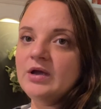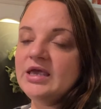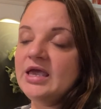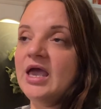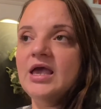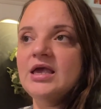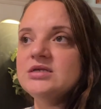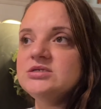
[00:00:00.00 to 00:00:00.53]
we
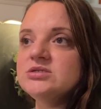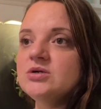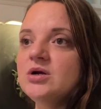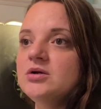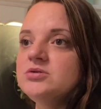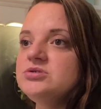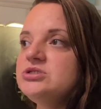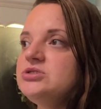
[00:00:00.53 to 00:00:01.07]
can't get to the
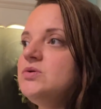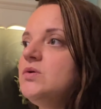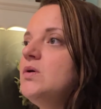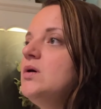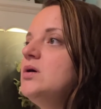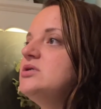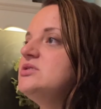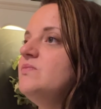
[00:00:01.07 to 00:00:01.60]
grocery
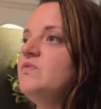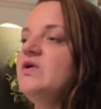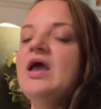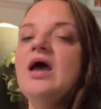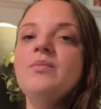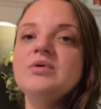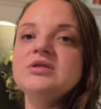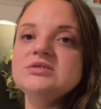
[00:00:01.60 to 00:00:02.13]
store, or something
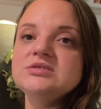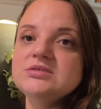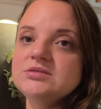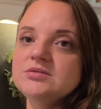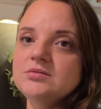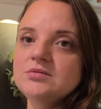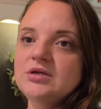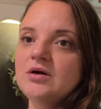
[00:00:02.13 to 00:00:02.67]
happens,
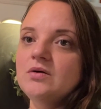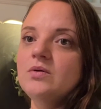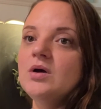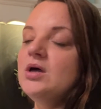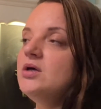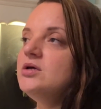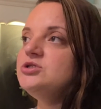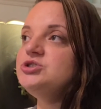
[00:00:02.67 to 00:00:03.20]
you know,
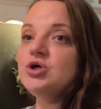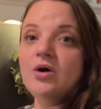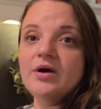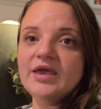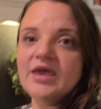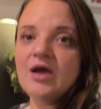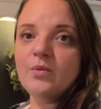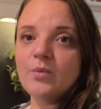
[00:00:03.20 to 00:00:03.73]

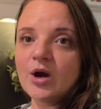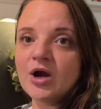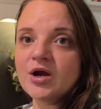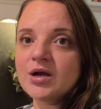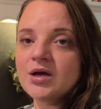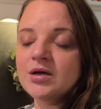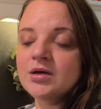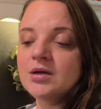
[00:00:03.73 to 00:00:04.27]
Jon can't
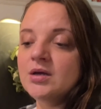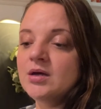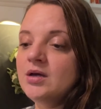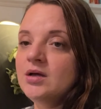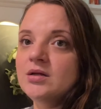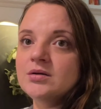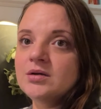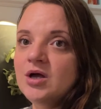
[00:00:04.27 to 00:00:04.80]
work,
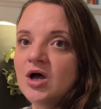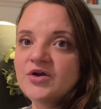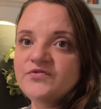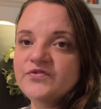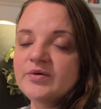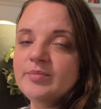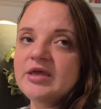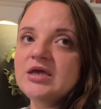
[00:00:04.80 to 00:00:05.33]
God
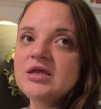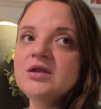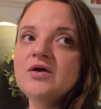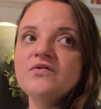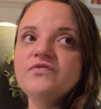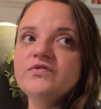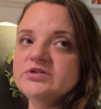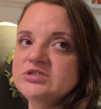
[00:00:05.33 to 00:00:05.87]

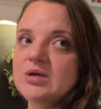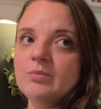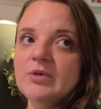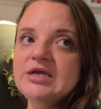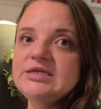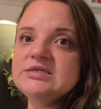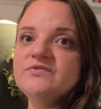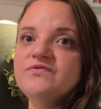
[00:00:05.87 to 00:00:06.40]
forbid, for some
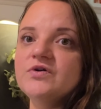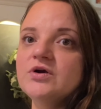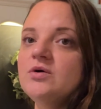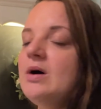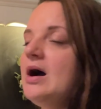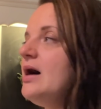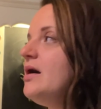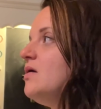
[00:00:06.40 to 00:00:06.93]
reason for
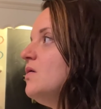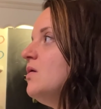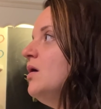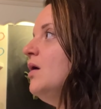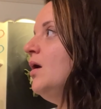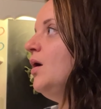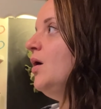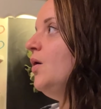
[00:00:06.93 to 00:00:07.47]
a
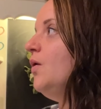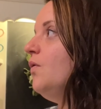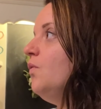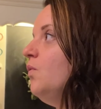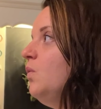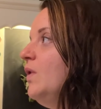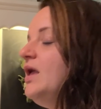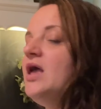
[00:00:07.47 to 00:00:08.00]
while,
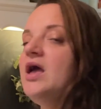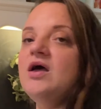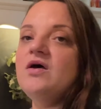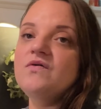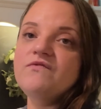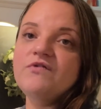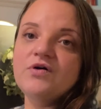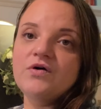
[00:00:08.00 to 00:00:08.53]
we
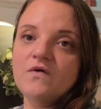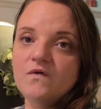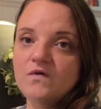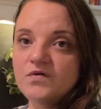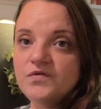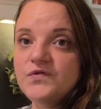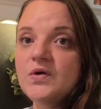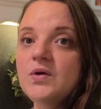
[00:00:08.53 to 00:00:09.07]
have
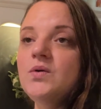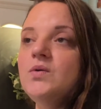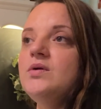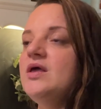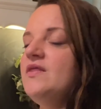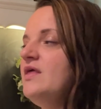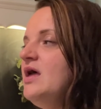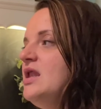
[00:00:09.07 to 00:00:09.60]

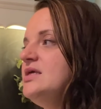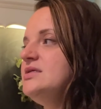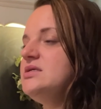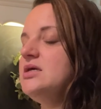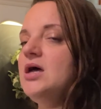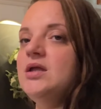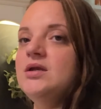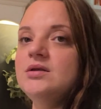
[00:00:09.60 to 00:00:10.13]
food and that
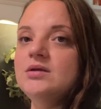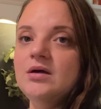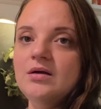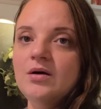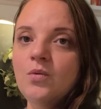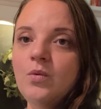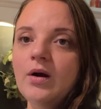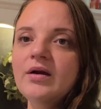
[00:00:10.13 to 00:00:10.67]
is
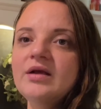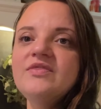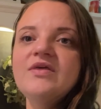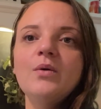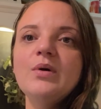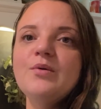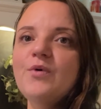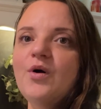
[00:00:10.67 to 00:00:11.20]
a worry
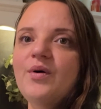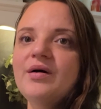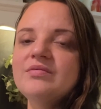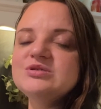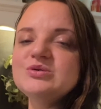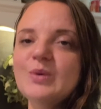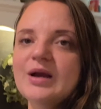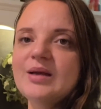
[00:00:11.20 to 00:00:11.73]
that we won't
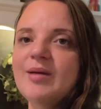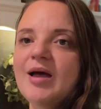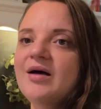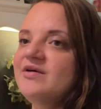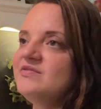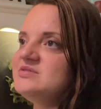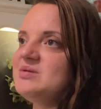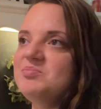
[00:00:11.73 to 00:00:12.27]
have to worry
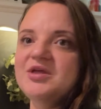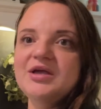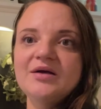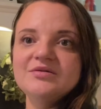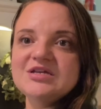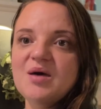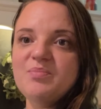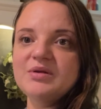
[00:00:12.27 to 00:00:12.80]
about if something
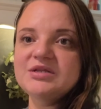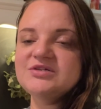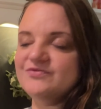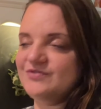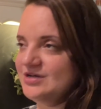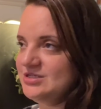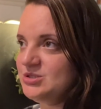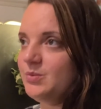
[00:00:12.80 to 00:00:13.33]
else happens
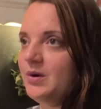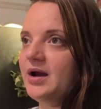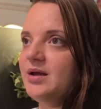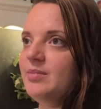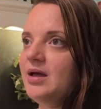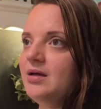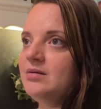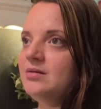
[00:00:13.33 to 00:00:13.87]
for us to worry
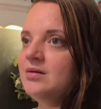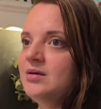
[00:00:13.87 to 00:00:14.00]
about.